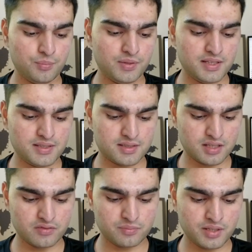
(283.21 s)
Please
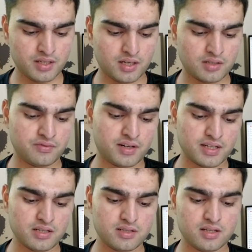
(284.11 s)
give me
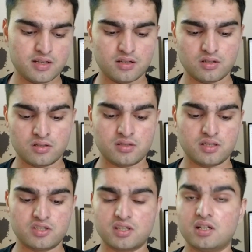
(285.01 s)
advice on
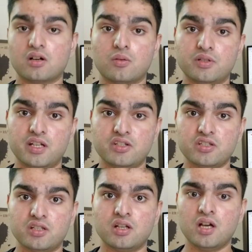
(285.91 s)
searching an
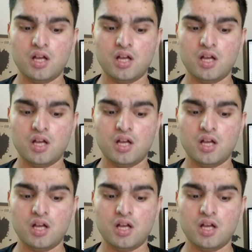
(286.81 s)
accommodation.